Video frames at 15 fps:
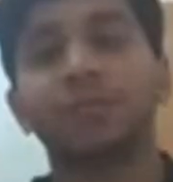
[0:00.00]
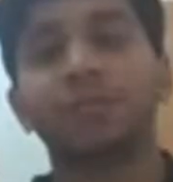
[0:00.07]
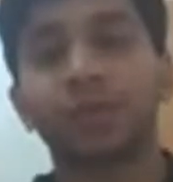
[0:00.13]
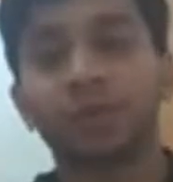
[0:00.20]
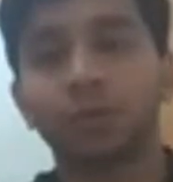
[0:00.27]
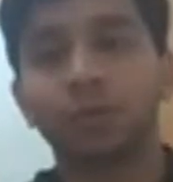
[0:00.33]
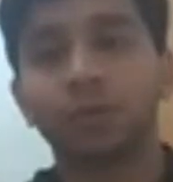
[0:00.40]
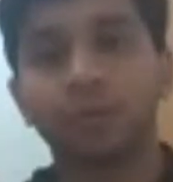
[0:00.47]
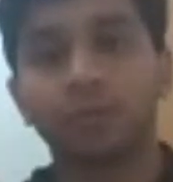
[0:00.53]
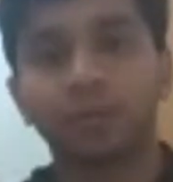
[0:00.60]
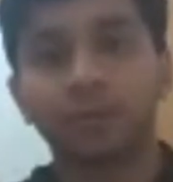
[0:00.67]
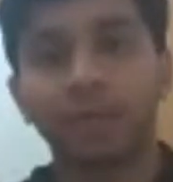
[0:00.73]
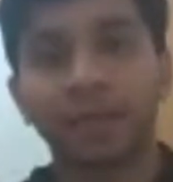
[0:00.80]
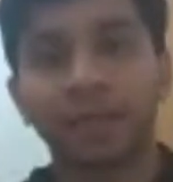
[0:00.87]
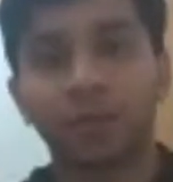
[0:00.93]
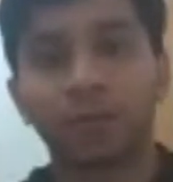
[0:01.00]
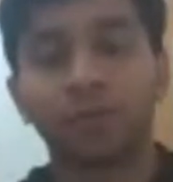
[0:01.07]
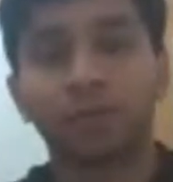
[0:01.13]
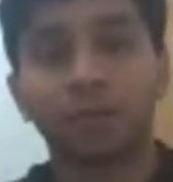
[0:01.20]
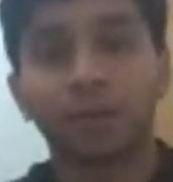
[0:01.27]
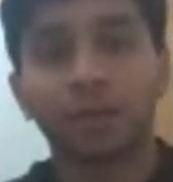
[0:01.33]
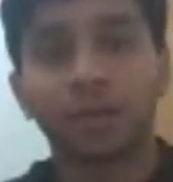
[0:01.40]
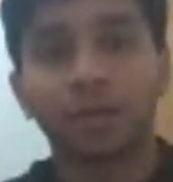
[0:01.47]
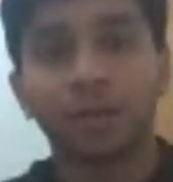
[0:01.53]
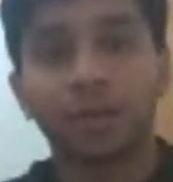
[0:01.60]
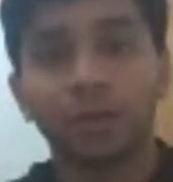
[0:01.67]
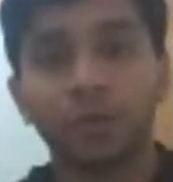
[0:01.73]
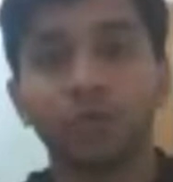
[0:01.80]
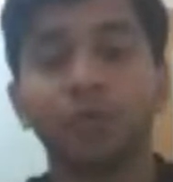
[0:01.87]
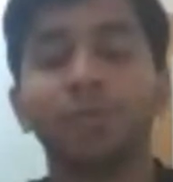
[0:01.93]
give you, like, you know,
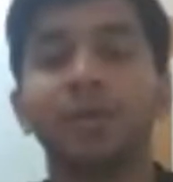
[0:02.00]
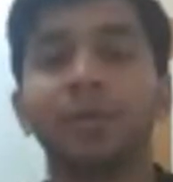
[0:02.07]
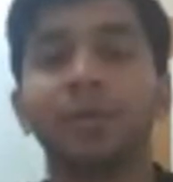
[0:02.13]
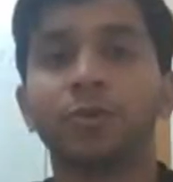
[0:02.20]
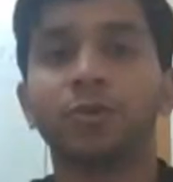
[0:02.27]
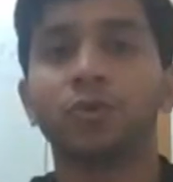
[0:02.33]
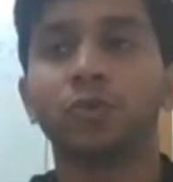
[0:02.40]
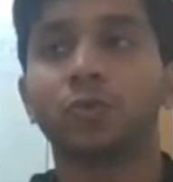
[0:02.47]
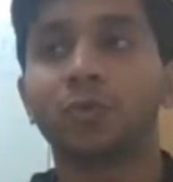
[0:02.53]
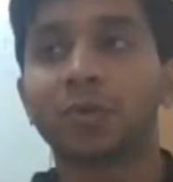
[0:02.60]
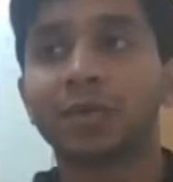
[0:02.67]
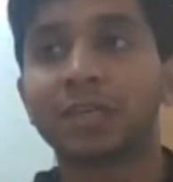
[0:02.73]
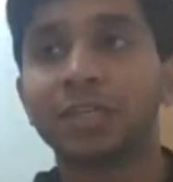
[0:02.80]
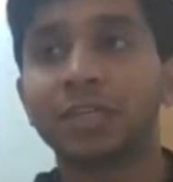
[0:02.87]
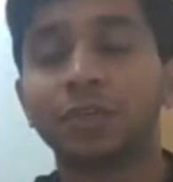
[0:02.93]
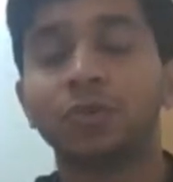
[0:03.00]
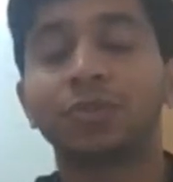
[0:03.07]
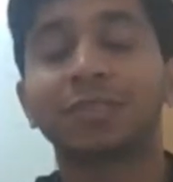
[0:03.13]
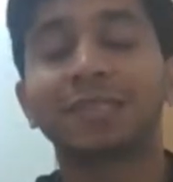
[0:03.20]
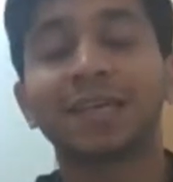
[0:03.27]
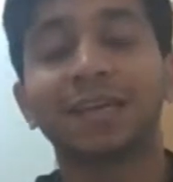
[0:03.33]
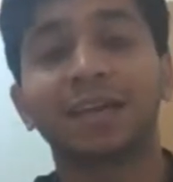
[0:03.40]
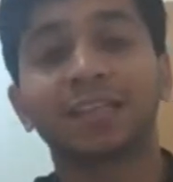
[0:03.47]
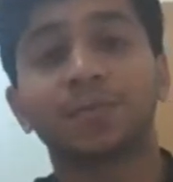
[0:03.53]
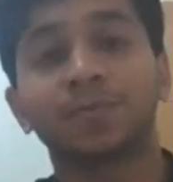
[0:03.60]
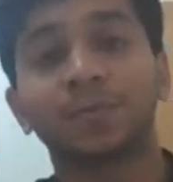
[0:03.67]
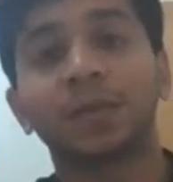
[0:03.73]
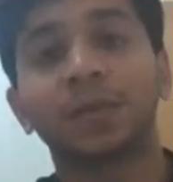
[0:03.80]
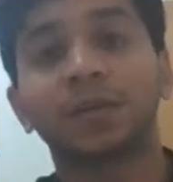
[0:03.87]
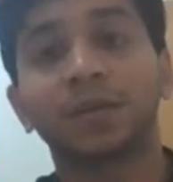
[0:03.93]
you will be able to use their
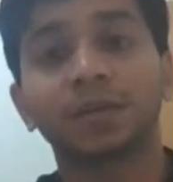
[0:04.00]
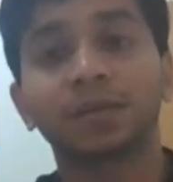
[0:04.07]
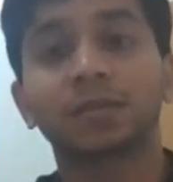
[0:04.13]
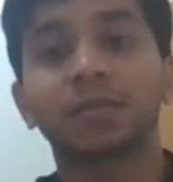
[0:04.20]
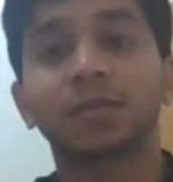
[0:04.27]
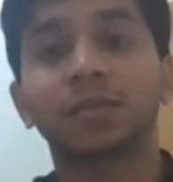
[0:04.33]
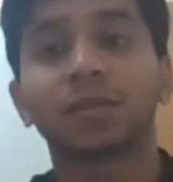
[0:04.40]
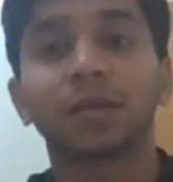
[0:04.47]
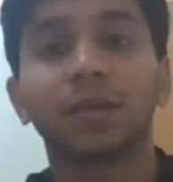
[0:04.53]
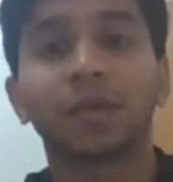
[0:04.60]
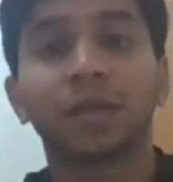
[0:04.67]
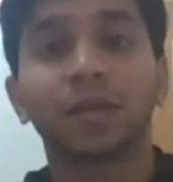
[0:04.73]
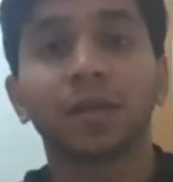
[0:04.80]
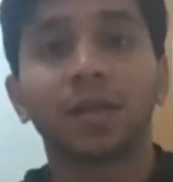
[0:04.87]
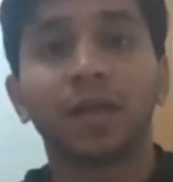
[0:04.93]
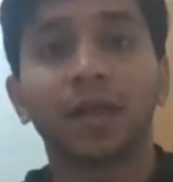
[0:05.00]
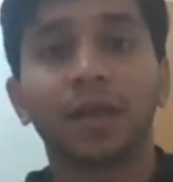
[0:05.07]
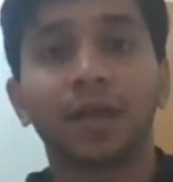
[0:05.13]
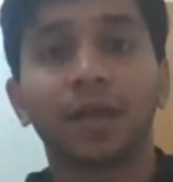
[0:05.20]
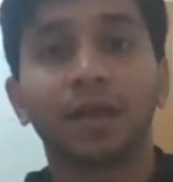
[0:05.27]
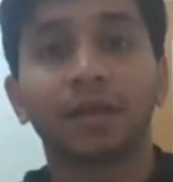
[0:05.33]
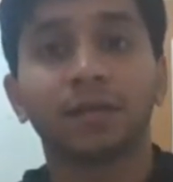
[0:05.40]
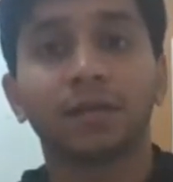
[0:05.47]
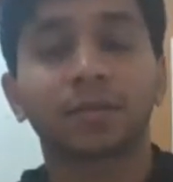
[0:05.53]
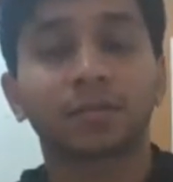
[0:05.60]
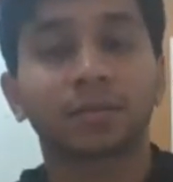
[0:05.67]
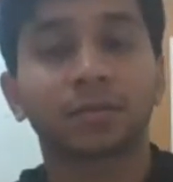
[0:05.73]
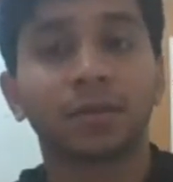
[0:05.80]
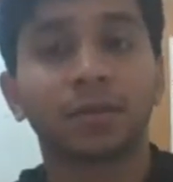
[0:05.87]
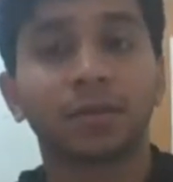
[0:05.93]
experience and
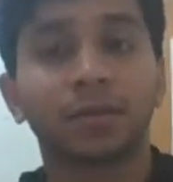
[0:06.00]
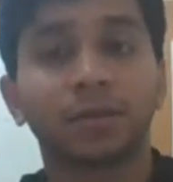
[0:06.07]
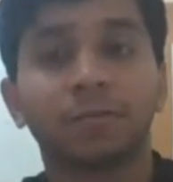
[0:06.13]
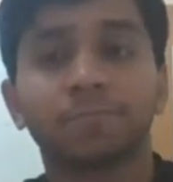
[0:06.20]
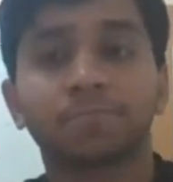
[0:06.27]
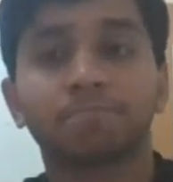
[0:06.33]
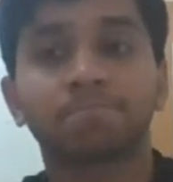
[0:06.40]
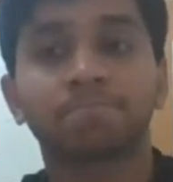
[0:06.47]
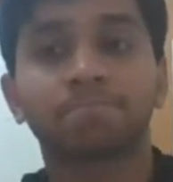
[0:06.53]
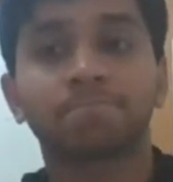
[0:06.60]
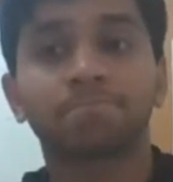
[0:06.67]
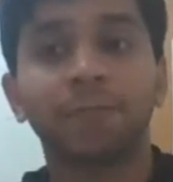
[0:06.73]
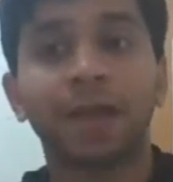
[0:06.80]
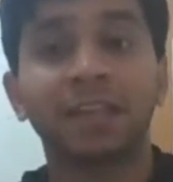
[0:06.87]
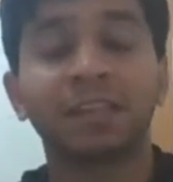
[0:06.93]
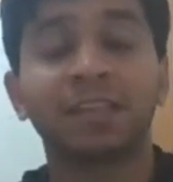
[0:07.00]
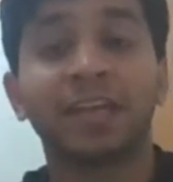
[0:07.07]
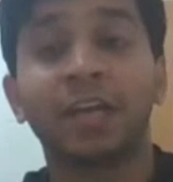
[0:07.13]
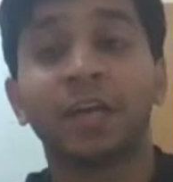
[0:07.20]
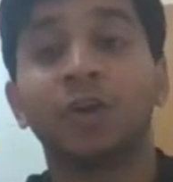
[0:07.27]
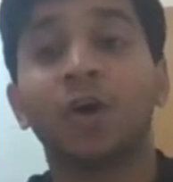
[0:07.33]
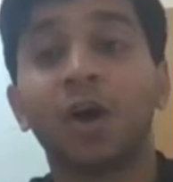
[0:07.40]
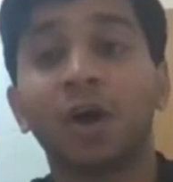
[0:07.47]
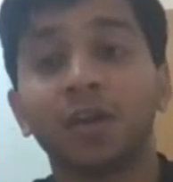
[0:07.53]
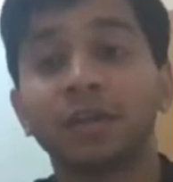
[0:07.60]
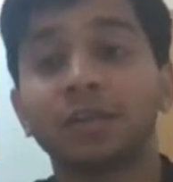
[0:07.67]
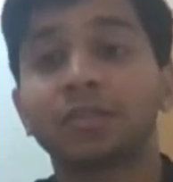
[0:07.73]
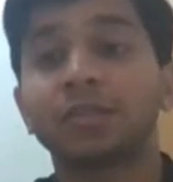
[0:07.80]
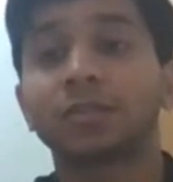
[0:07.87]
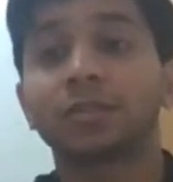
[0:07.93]
uh, and their
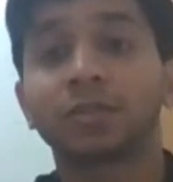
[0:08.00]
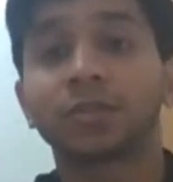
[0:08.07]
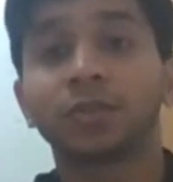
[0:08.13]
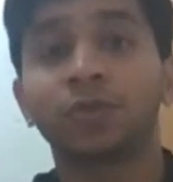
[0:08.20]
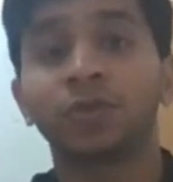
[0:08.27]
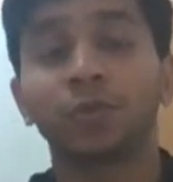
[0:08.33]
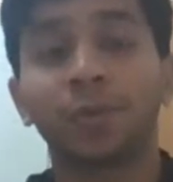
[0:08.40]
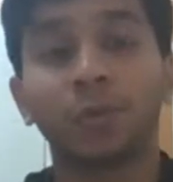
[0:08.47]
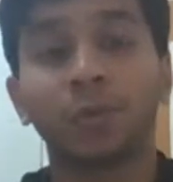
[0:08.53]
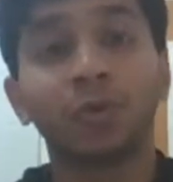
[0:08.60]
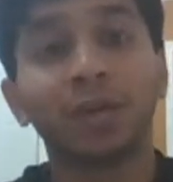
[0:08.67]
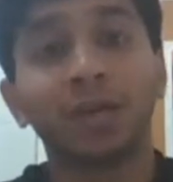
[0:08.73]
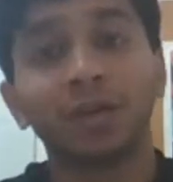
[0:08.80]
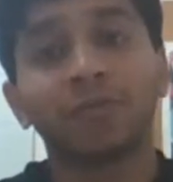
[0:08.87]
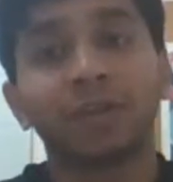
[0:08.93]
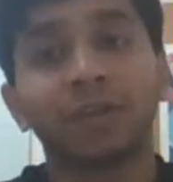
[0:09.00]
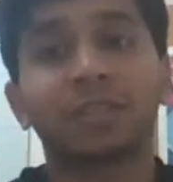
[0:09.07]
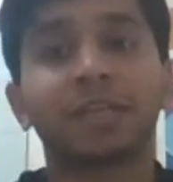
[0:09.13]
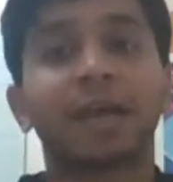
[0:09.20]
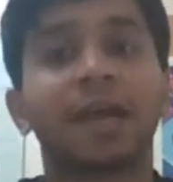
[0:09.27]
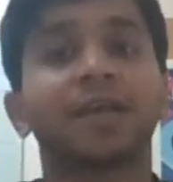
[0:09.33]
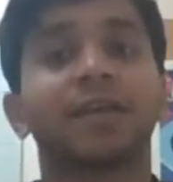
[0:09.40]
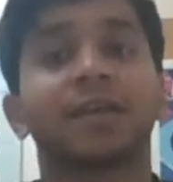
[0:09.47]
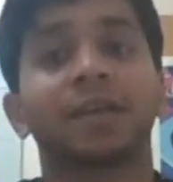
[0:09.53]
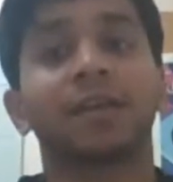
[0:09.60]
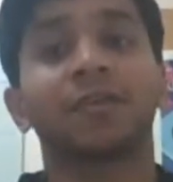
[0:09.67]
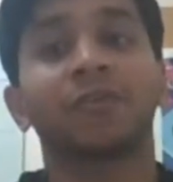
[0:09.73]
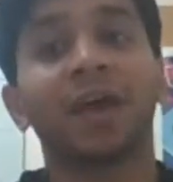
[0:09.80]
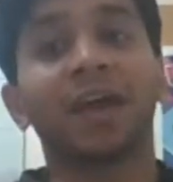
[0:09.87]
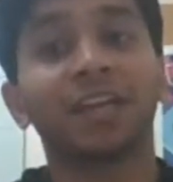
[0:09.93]
knowledge. You'll be able to leverage that
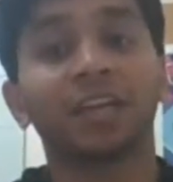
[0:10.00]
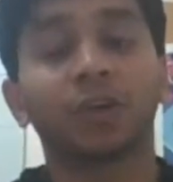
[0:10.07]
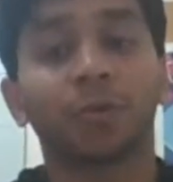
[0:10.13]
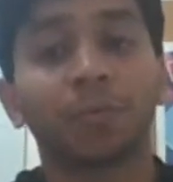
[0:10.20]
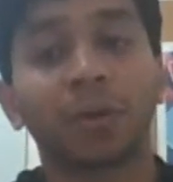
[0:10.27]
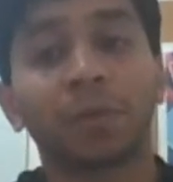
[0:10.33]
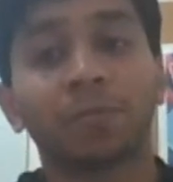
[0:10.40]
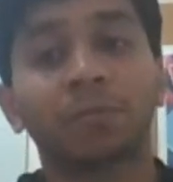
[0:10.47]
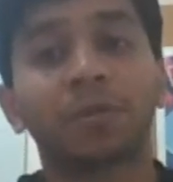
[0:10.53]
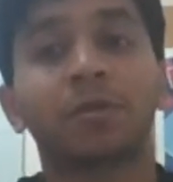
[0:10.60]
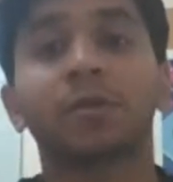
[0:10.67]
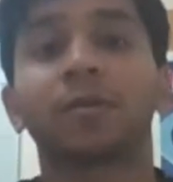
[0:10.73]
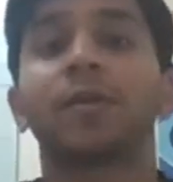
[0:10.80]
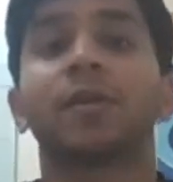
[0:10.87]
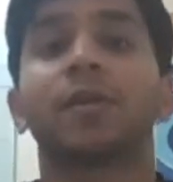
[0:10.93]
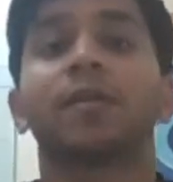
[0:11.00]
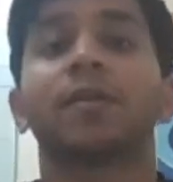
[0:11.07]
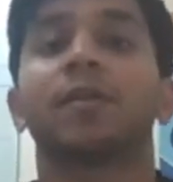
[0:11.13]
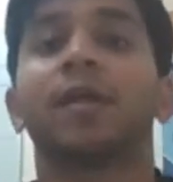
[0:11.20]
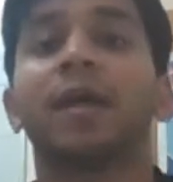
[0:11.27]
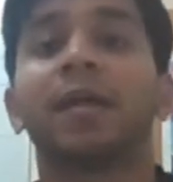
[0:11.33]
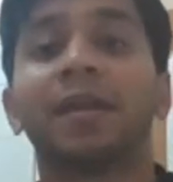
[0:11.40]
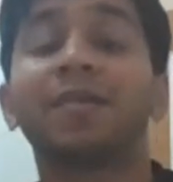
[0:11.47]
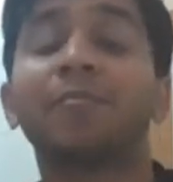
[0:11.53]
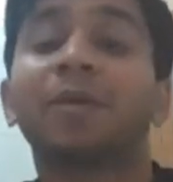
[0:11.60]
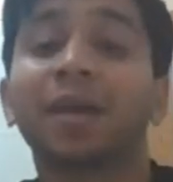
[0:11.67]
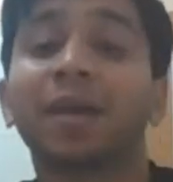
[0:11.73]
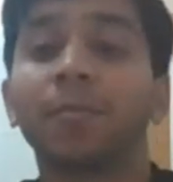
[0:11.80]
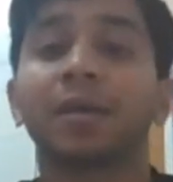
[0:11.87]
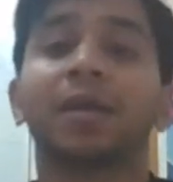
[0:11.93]
in writing your paper and in
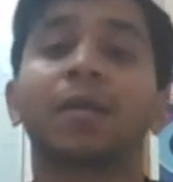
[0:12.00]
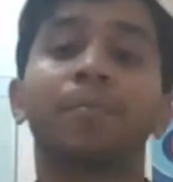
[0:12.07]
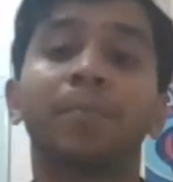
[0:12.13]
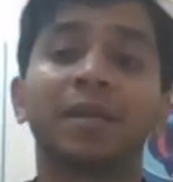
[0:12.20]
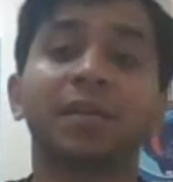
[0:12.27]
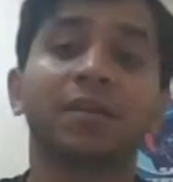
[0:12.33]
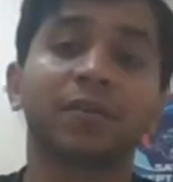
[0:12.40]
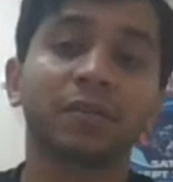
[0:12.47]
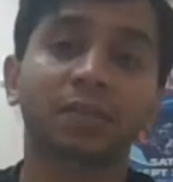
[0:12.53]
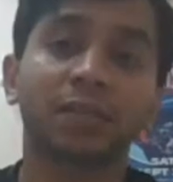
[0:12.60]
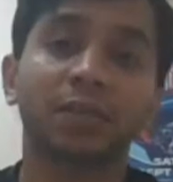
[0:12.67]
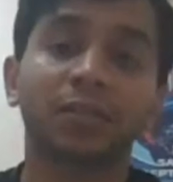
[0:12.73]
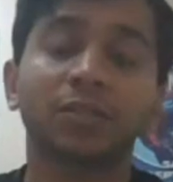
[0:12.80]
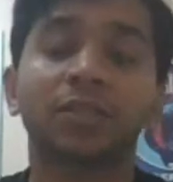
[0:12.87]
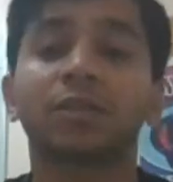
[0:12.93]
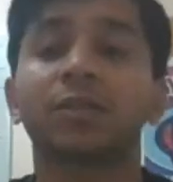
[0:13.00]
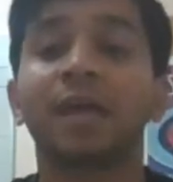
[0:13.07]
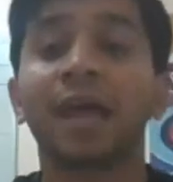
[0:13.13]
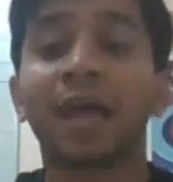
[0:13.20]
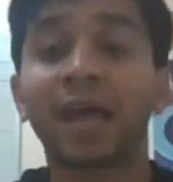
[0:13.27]
becoming a better researcher.